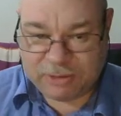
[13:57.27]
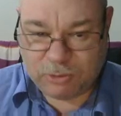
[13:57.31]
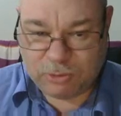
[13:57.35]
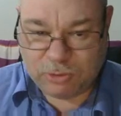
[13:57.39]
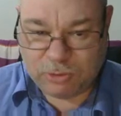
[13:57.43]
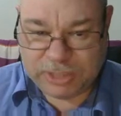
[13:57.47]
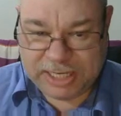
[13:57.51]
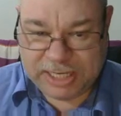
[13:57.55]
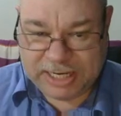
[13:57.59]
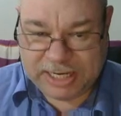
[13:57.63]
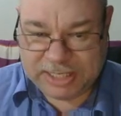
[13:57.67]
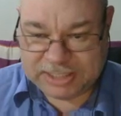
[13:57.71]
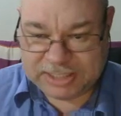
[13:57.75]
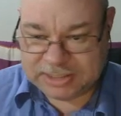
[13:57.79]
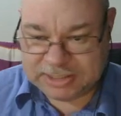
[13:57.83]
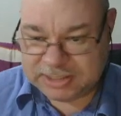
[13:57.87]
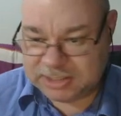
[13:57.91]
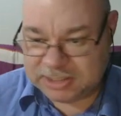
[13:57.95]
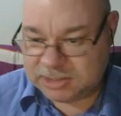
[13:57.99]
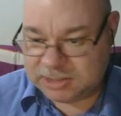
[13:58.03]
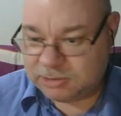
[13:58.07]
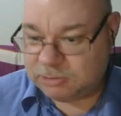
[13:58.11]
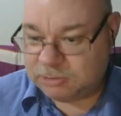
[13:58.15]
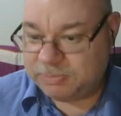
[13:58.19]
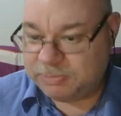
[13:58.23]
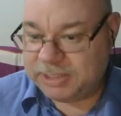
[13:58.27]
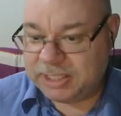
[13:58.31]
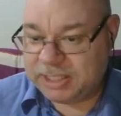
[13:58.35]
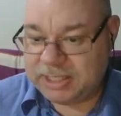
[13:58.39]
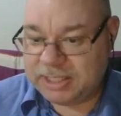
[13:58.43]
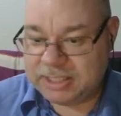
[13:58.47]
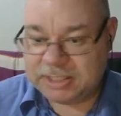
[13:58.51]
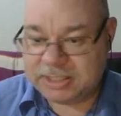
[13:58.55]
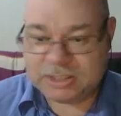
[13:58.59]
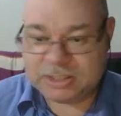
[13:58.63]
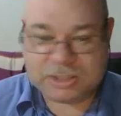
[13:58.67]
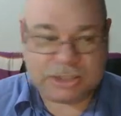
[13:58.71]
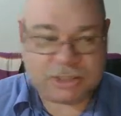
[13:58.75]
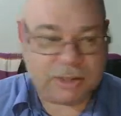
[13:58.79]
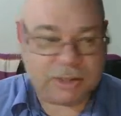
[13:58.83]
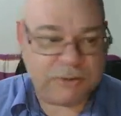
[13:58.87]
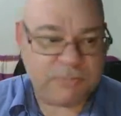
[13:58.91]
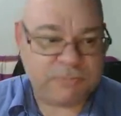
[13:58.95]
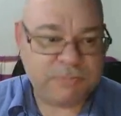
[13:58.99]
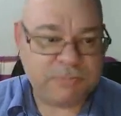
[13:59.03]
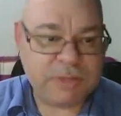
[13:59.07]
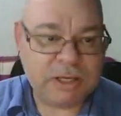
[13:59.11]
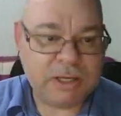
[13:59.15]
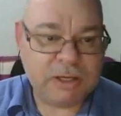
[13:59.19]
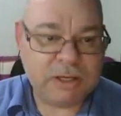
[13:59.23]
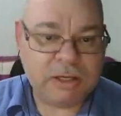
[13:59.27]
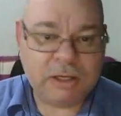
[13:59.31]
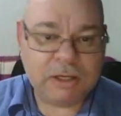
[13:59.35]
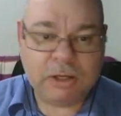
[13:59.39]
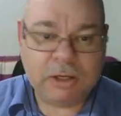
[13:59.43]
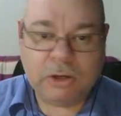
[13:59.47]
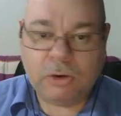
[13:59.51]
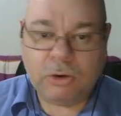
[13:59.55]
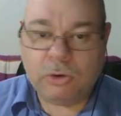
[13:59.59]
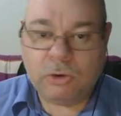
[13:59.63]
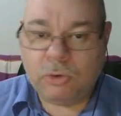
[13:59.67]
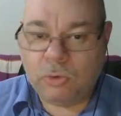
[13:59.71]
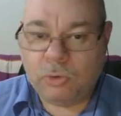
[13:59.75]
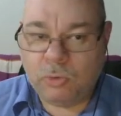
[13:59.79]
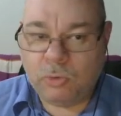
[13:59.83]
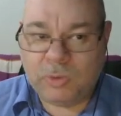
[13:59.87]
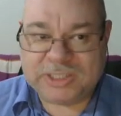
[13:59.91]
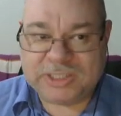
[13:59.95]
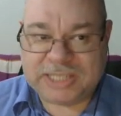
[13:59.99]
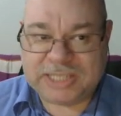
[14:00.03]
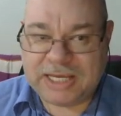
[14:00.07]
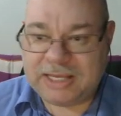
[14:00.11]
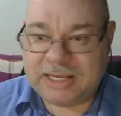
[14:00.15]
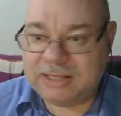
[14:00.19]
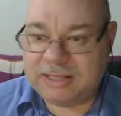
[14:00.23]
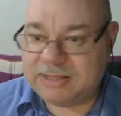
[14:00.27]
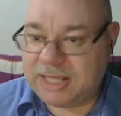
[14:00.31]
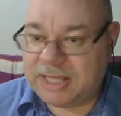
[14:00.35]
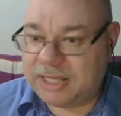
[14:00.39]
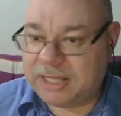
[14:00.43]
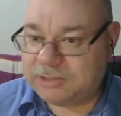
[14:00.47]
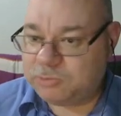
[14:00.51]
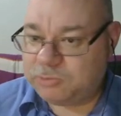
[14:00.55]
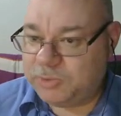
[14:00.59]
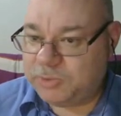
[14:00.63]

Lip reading: All you're getting is this little bit here. So we're taking that.